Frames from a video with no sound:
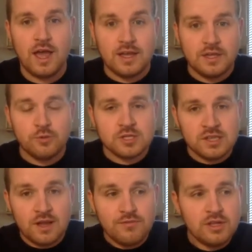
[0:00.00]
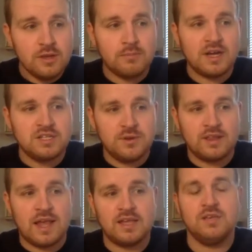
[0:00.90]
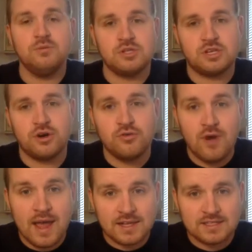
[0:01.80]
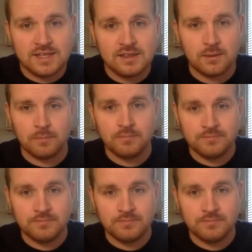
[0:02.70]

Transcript: He was loving them by doing that. He was correcting them.